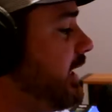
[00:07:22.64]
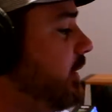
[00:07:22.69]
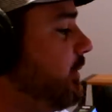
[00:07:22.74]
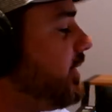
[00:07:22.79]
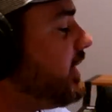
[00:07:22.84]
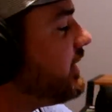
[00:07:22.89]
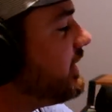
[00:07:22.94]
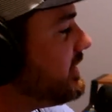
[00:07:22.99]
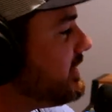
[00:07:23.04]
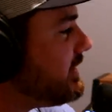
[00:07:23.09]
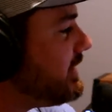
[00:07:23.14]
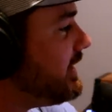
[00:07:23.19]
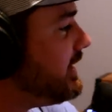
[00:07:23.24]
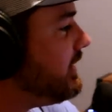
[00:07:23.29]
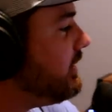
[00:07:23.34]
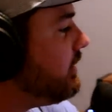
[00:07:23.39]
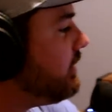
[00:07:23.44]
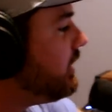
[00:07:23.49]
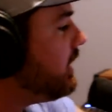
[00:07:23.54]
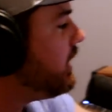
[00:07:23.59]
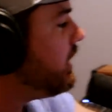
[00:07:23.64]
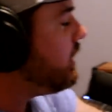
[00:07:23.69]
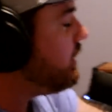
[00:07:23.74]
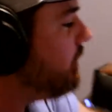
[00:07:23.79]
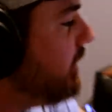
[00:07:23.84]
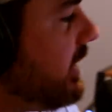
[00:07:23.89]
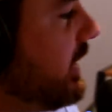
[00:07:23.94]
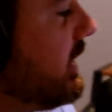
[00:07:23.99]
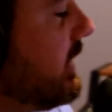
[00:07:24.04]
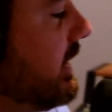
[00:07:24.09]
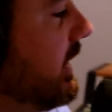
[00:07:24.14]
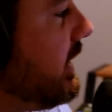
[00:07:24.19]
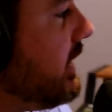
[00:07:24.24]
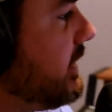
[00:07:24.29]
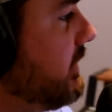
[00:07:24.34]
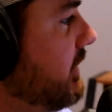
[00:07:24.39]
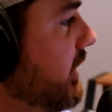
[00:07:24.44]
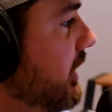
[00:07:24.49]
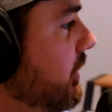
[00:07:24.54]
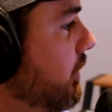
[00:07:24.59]
now. We couldn't see. We couldn't see
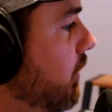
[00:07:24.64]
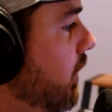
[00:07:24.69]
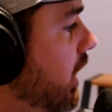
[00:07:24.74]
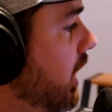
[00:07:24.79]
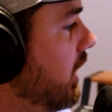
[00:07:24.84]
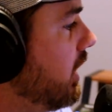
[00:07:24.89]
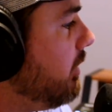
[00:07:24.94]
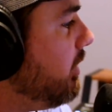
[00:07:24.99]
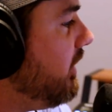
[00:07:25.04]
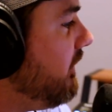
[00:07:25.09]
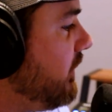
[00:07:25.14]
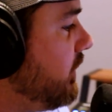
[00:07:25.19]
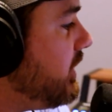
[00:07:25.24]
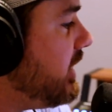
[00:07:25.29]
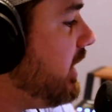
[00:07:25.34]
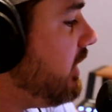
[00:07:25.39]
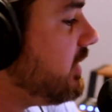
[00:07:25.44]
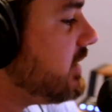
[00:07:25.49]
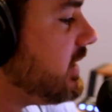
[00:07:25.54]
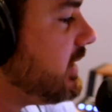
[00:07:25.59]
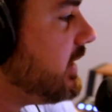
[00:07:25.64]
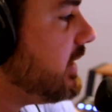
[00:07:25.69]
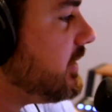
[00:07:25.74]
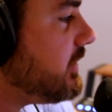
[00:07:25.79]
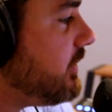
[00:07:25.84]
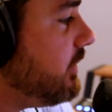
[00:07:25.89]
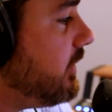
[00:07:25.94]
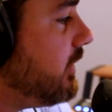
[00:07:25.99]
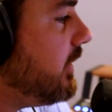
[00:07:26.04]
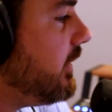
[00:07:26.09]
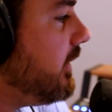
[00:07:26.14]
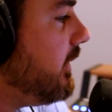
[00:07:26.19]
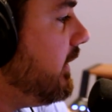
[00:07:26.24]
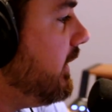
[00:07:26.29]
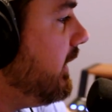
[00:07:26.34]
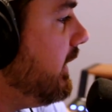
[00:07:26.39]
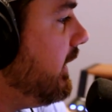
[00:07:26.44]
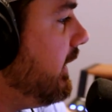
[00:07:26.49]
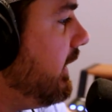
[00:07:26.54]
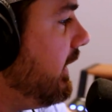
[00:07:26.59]
because it was underwater. But if you tell us that they scored,
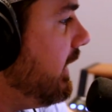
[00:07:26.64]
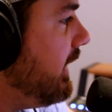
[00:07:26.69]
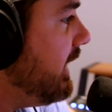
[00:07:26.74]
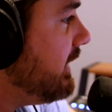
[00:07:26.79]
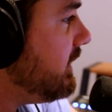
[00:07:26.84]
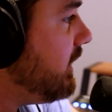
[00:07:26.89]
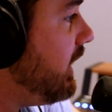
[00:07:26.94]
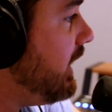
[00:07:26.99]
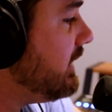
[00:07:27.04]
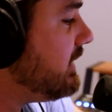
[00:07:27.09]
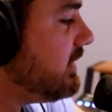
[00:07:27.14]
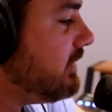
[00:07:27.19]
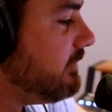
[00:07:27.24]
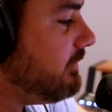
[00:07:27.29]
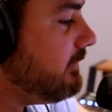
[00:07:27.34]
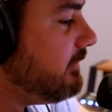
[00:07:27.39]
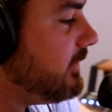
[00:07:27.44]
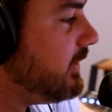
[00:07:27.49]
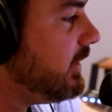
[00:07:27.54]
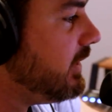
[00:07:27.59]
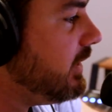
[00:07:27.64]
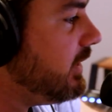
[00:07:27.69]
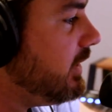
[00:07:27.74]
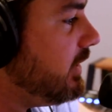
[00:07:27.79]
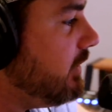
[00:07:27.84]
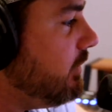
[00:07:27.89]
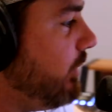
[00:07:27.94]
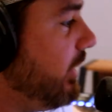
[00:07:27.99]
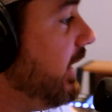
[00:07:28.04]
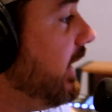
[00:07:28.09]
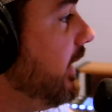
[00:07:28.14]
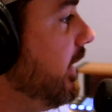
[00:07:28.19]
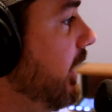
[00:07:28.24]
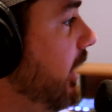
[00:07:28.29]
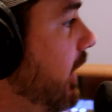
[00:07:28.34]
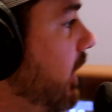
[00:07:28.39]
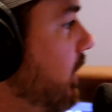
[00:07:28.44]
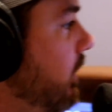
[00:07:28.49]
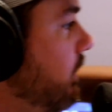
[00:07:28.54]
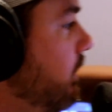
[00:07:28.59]
that's awesome. We didn't
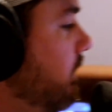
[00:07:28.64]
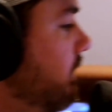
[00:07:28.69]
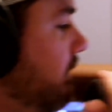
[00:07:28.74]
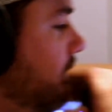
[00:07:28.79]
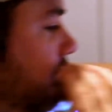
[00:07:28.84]
know